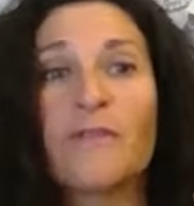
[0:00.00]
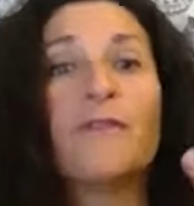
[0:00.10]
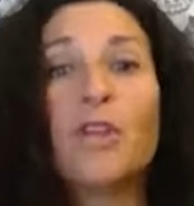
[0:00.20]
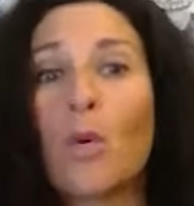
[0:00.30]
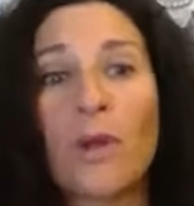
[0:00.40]

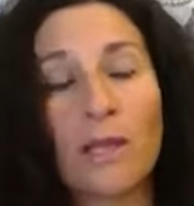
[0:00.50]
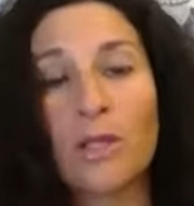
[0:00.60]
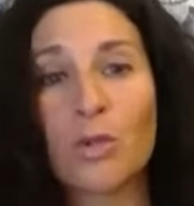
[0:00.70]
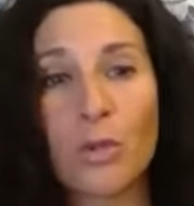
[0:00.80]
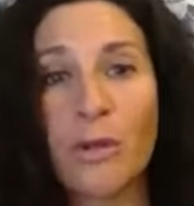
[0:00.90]
knowing the
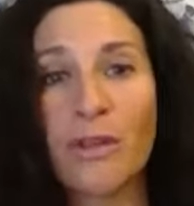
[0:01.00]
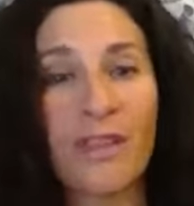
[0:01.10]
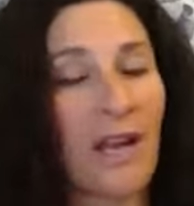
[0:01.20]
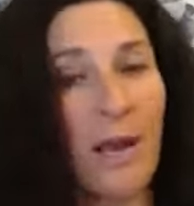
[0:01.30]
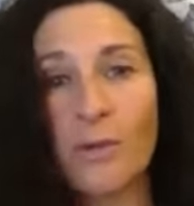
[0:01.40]
truth
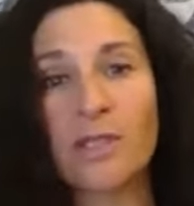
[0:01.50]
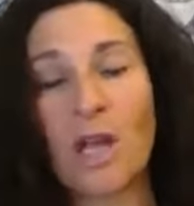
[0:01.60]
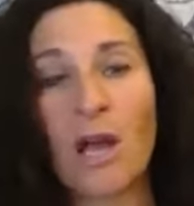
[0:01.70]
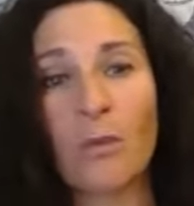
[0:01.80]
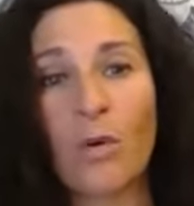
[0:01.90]
that I was
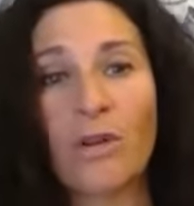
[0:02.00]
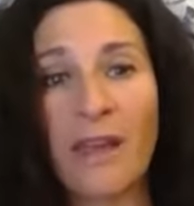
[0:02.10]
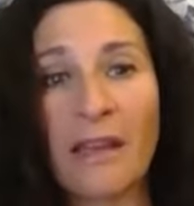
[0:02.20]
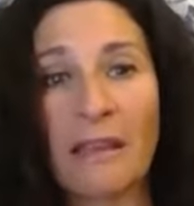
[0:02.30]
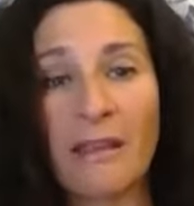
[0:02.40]
not worth
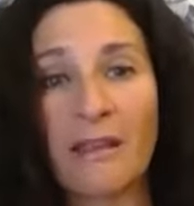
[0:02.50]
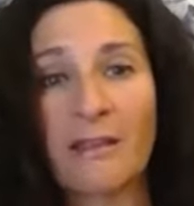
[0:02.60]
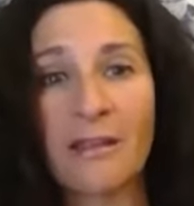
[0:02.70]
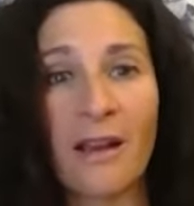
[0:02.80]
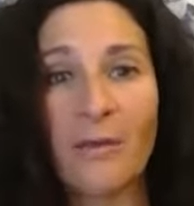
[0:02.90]
anything,
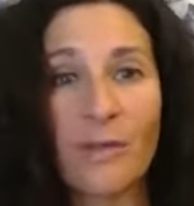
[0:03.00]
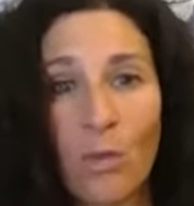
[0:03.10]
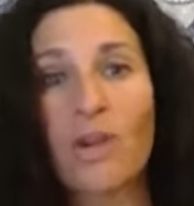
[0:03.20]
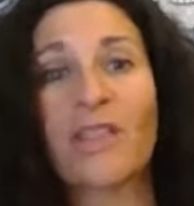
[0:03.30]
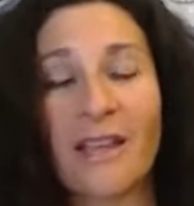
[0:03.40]
that I was
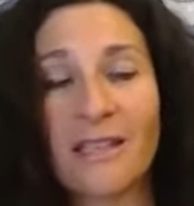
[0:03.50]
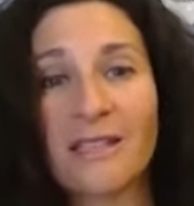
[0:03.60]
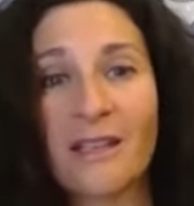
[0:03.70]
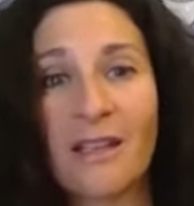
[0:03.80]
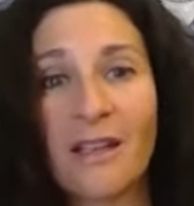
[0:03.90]

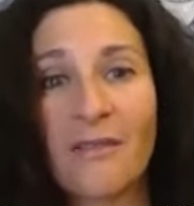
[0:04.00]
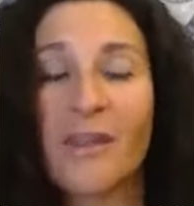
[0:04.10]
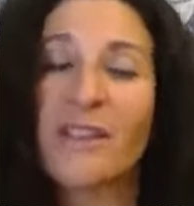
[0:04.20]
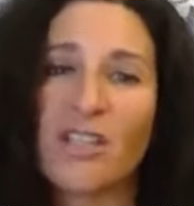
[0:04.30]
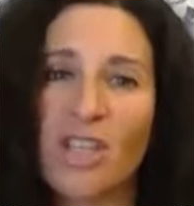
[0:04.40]
worthless.
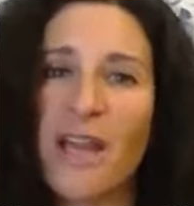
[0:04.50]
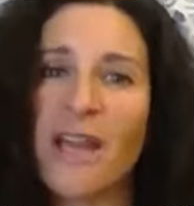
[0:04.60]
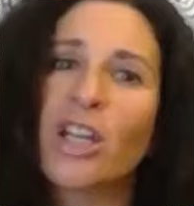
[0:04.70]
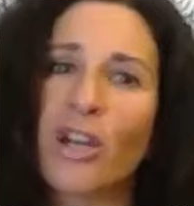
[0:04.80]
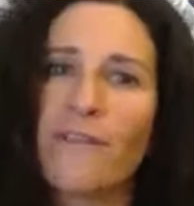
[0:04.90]
Like the
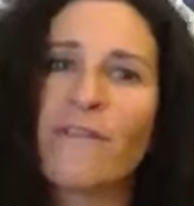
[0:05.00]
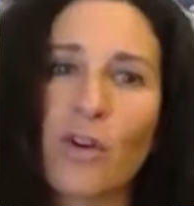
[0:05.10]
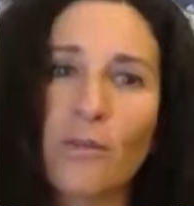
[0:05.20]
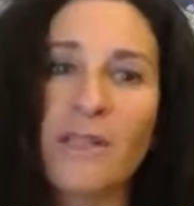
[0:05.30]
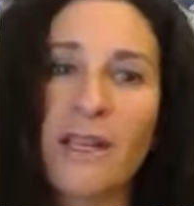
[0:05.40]
diet
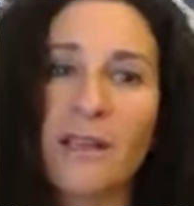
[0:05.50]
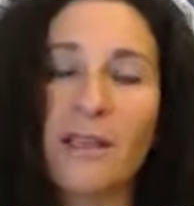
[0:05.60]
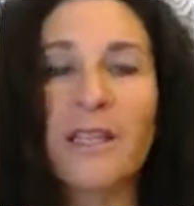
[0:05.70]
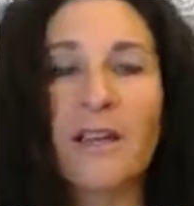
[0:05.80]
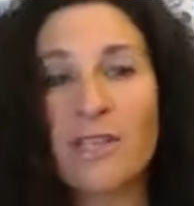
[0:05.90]
confirmed it,
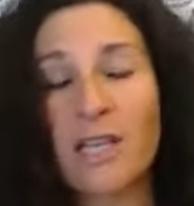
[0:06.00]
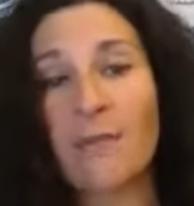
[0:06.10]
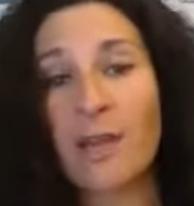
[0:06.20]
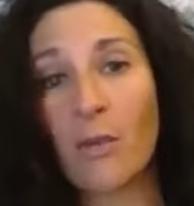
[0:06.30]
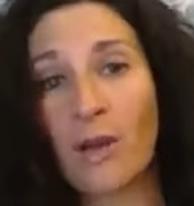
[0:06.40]
because every
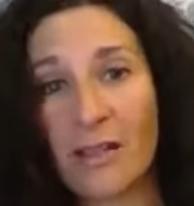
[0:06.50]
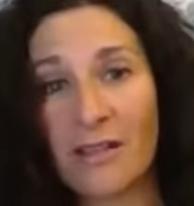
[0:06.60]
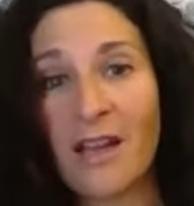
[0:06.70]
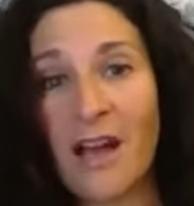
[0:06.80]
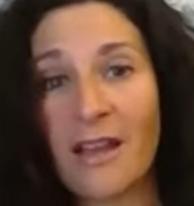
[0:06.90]
time that I went on a
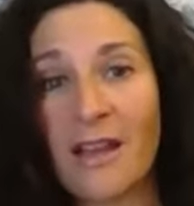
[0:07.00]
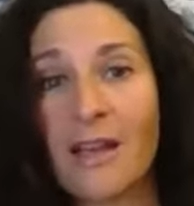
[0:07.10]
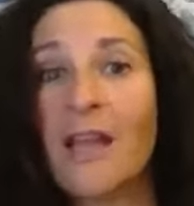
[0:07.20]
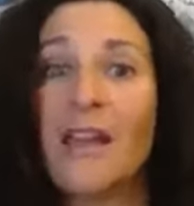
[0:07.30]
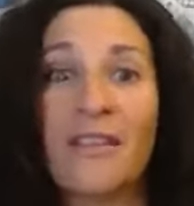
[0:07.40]

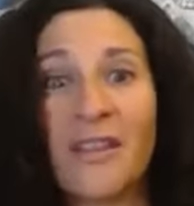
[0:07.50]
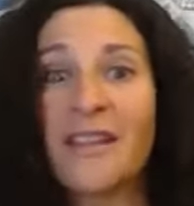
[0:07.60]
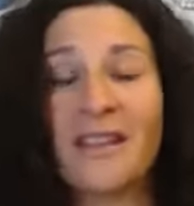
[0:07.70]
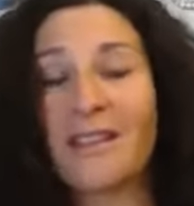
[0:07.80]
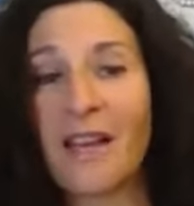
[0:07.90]
diet
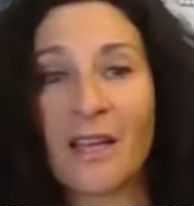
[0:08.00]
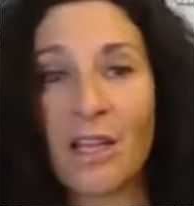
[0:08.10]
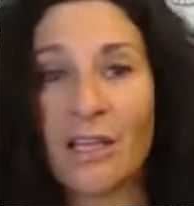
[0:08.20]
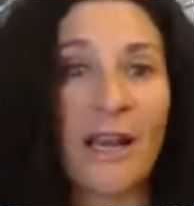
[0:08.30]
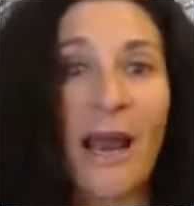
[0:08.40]
thinking that I
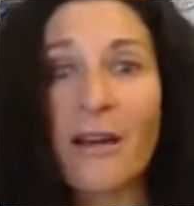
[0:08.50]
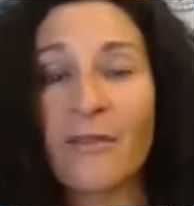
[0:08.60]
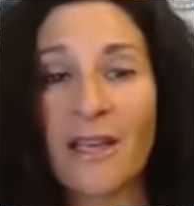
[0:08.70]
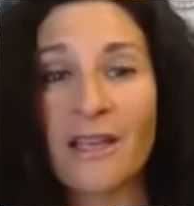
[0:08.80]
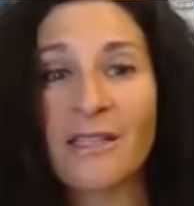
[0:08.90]
could get out
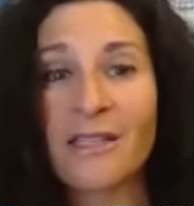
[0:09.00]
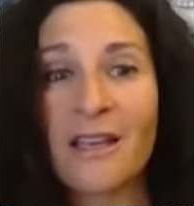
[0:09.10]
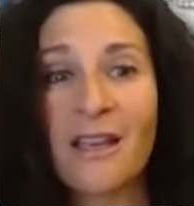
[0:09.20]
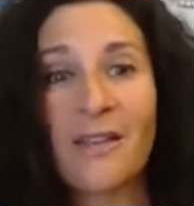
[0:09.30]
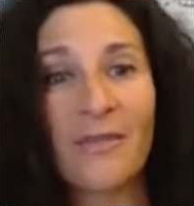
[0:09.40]
of this,
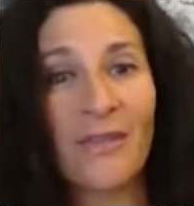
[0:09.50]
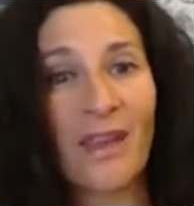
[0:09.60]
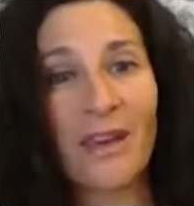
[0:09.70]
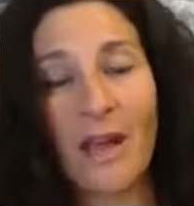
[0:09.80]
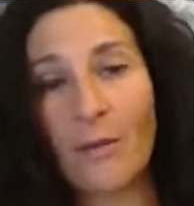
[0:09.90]

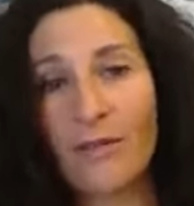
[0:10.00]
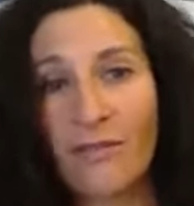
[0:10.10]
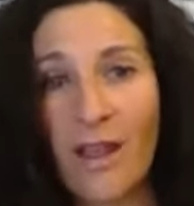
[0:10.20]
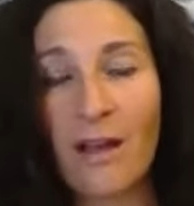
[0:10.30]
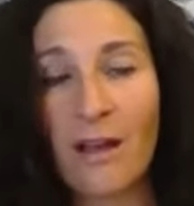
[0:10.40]
then I would
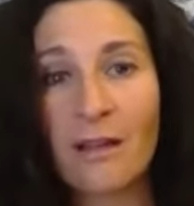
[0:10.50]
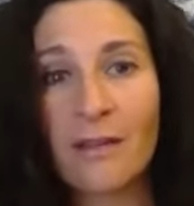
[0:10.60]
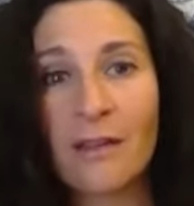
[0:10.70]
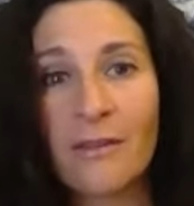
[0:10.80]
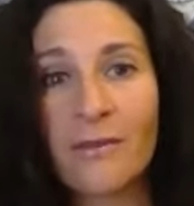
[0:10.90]

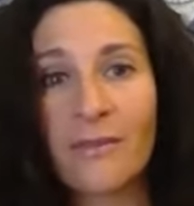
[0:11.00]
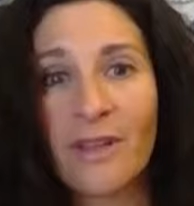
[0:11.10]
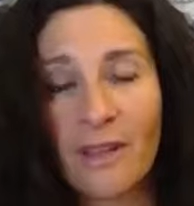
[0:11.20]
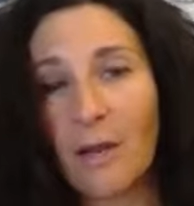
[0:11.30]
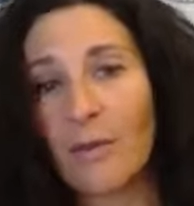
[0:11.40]
fail,
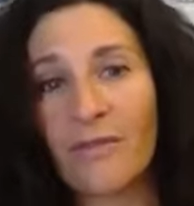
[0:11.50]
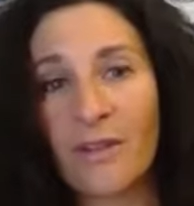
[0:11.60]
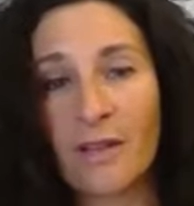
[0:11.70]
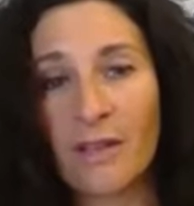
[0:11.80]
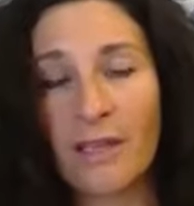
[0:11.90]
and then I would
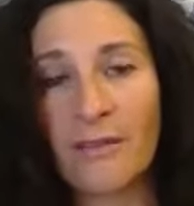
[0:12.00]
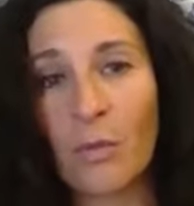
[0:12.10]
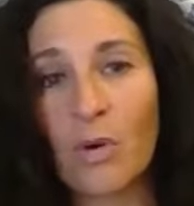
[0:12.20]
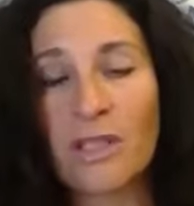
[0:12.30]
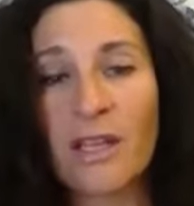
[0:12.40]
feel even
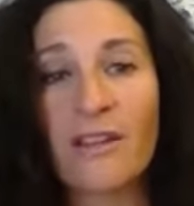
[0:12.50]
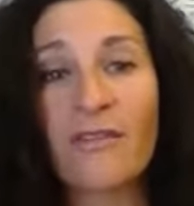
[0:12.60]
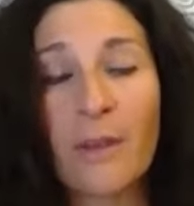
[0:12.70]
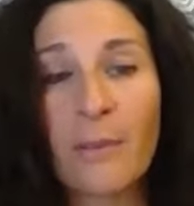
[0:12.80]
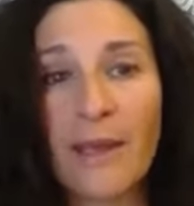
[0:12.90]
worse on the
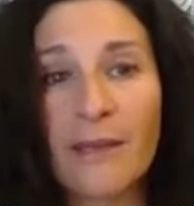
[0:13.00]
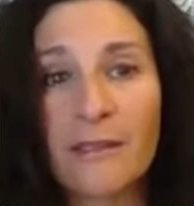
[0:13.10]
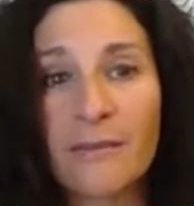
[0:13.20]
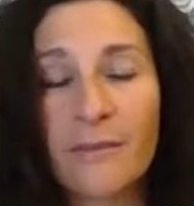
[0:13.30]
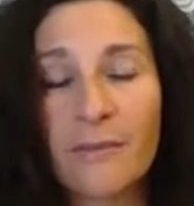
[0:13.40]
flip end.